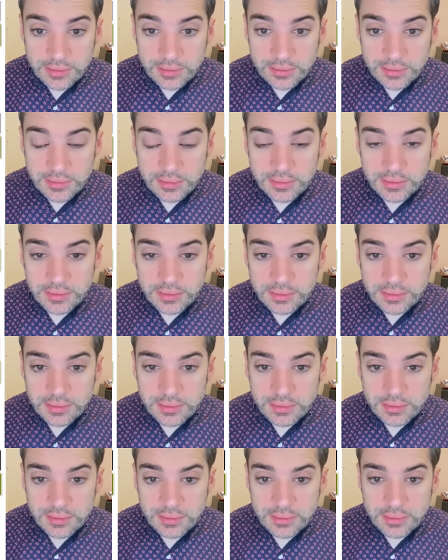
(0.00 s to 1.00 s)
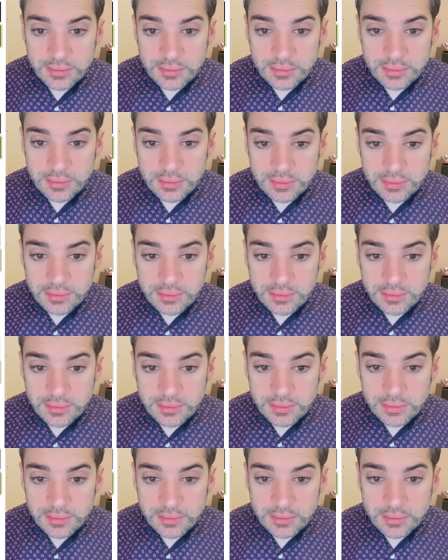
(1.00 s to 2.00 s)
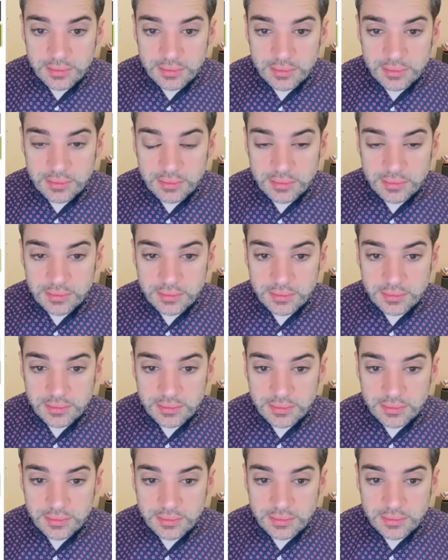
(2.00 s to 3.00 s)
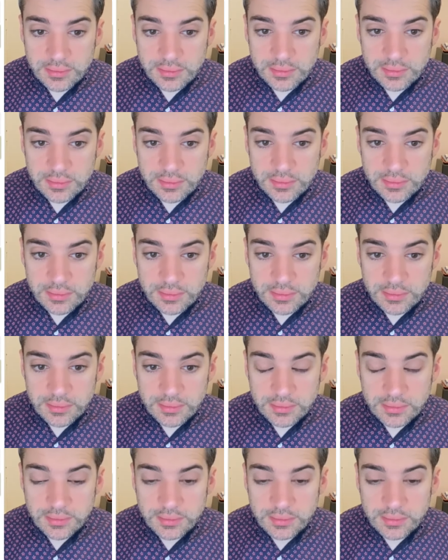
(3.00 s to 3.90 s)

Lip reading: [no speech]